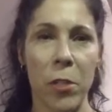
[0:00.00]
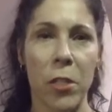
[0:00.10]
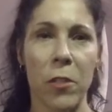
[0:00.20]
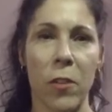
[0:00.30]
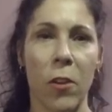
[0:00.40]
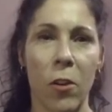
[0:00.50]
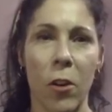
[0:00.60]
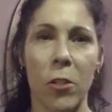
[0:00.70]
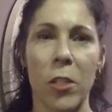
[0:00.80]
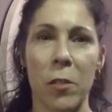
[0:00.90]
which is our
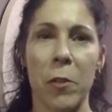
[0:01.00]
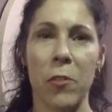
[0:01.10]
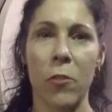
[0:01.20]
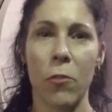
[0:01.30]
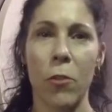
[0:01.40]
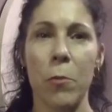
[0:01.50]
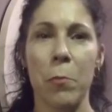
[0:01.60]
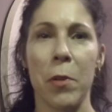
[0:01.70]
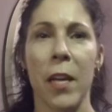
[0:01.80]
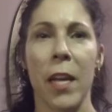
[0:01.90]
largest muscle
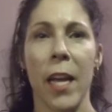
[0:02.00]
group,